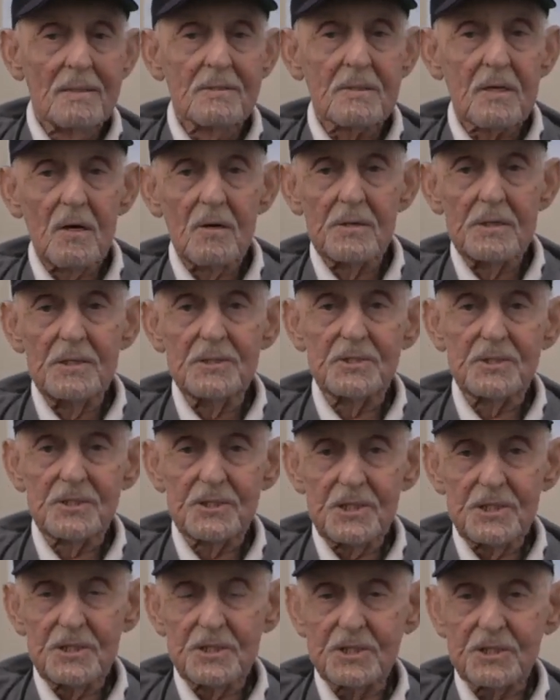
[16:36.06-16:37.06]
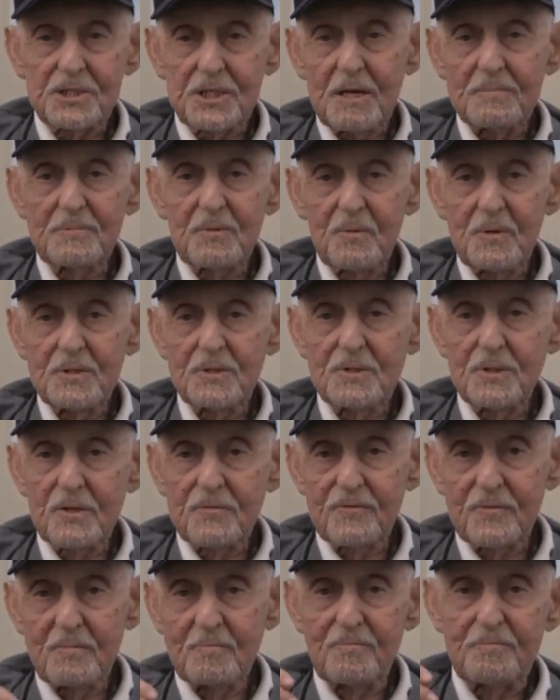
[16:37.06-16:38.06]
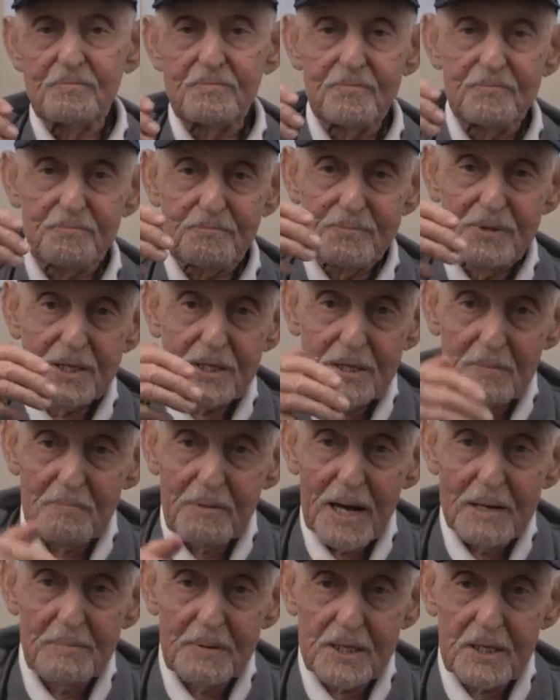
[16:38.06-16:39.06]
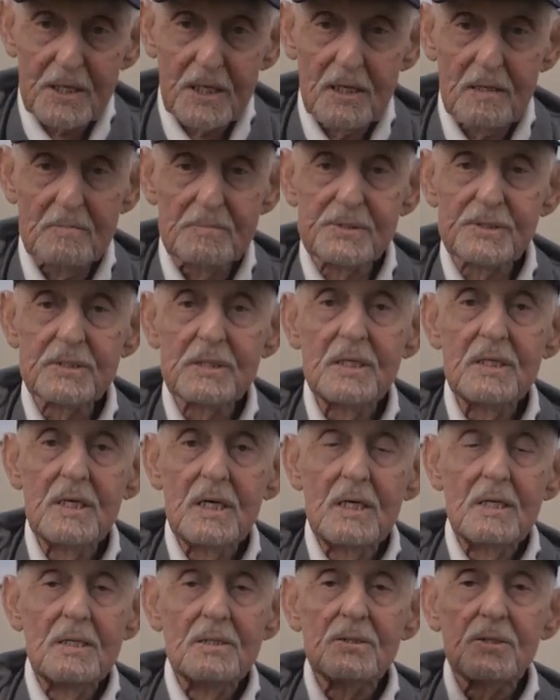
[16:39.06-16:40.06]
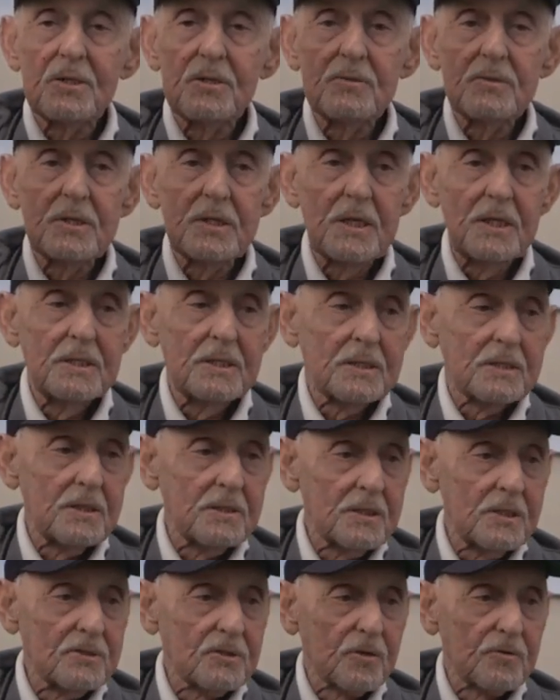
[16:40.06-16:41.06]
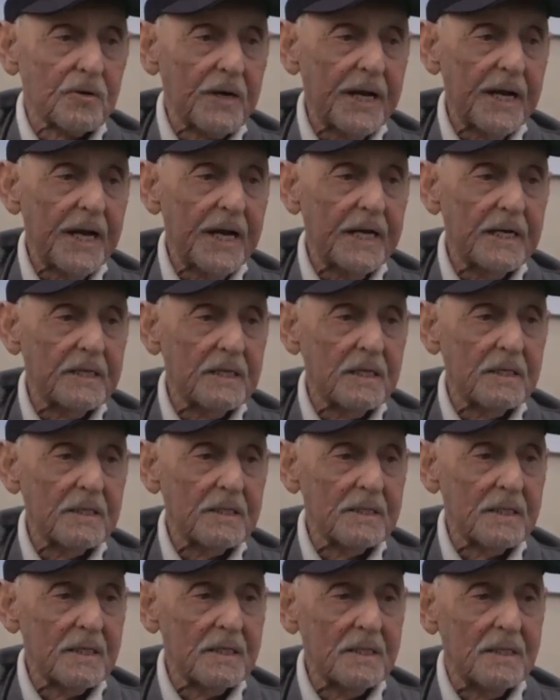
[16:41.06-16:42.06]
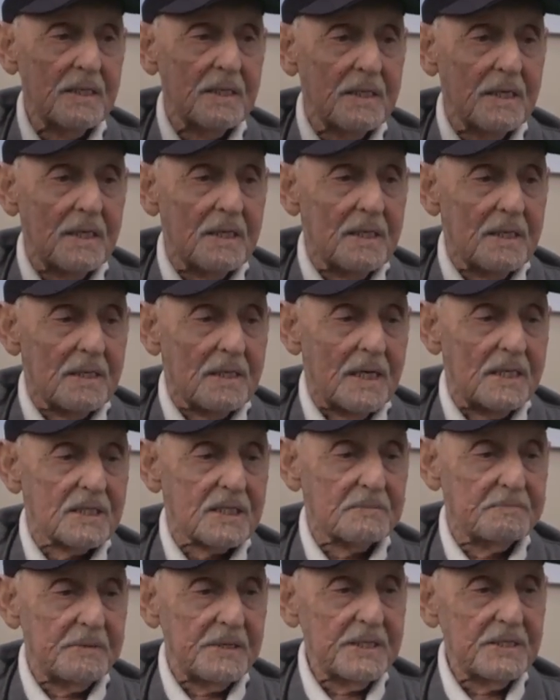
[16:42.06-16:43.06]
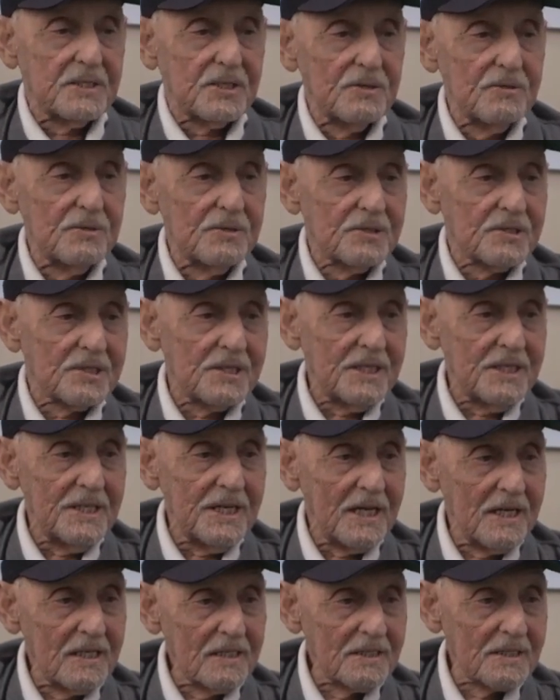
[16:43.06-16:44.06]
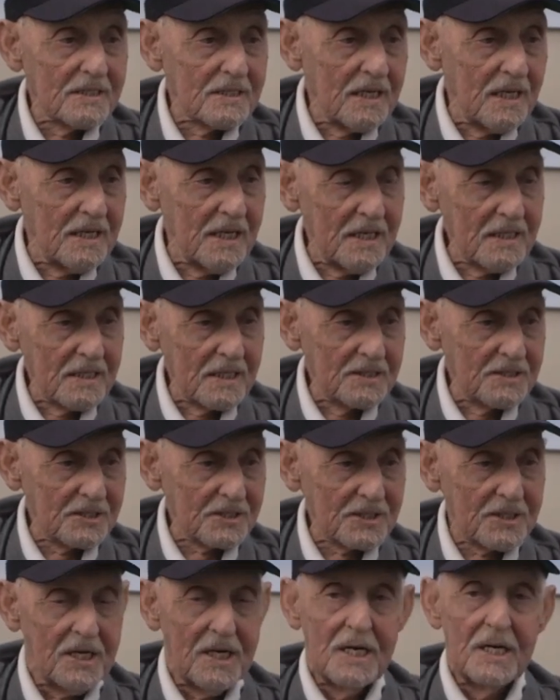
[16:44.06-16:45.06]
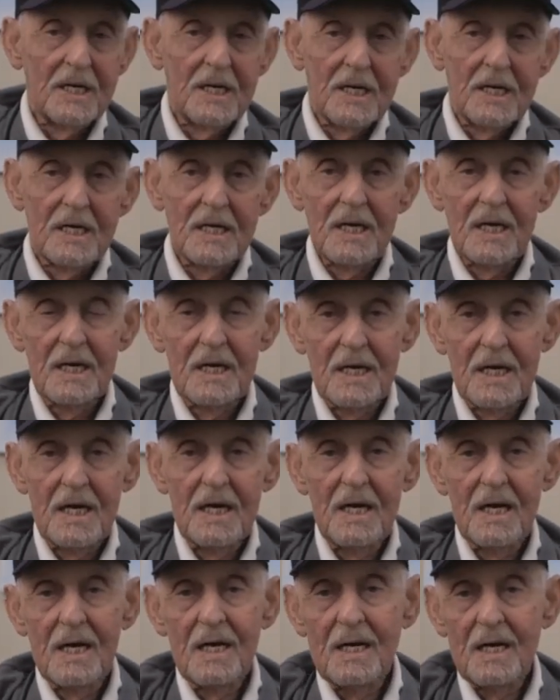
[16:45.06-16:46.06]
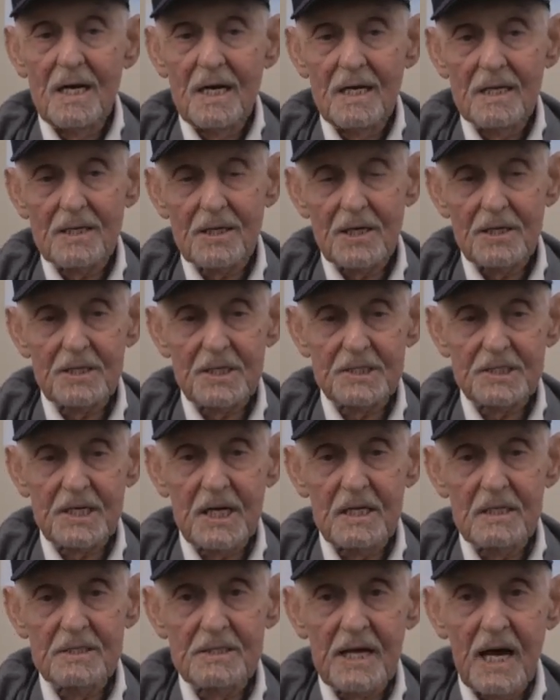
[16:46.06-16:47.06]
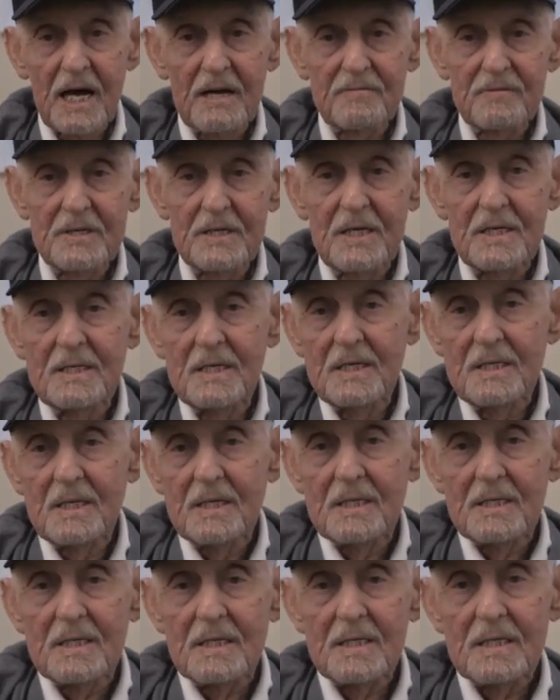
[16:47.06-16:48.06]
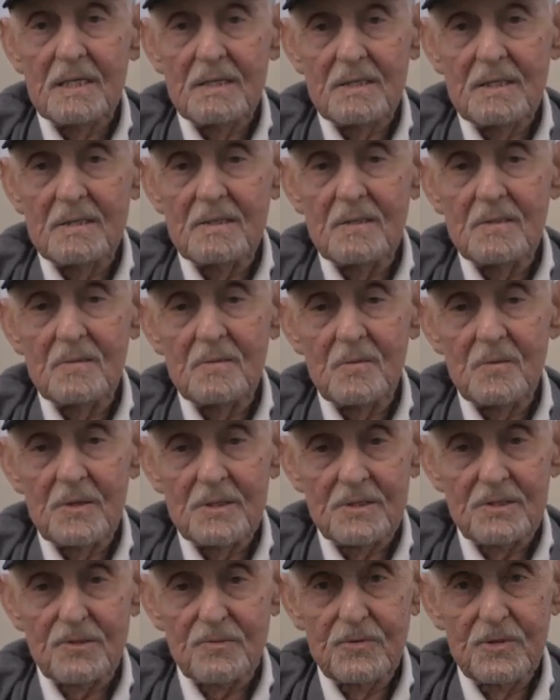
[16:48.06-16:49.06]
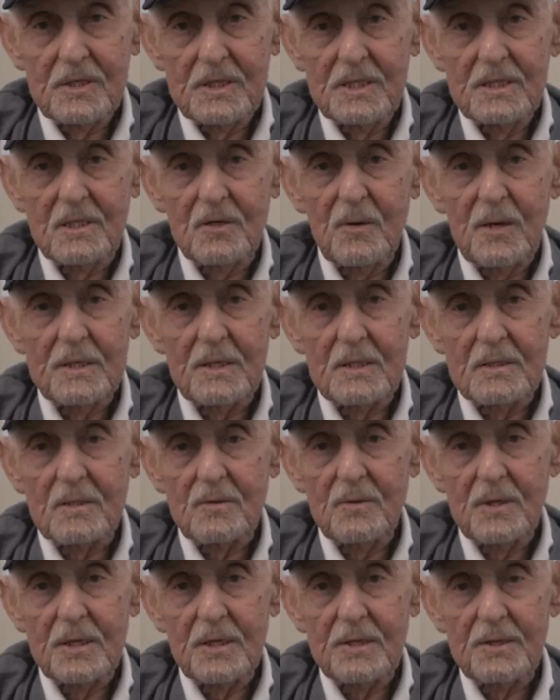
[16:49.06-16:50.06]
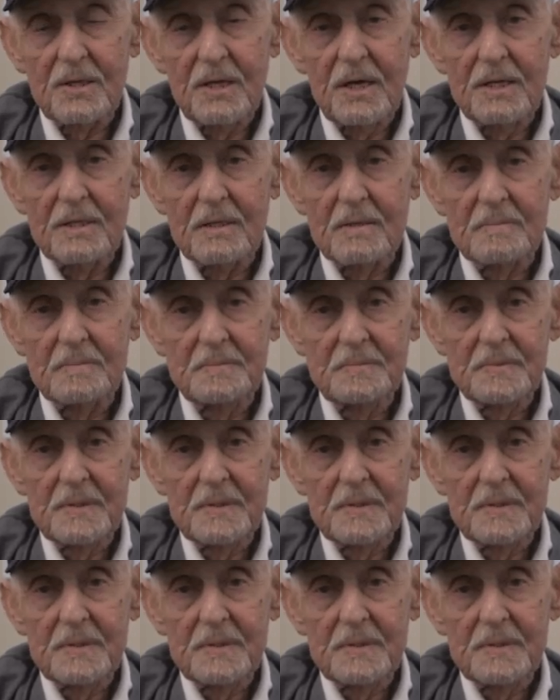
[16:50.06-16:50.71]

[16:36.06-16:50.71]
So each each step that we took from little Piper Cubs to the to this grand uh, SB2C hell the Hellas uh, Curtiss Helldiver uh, was really quite a quite a thing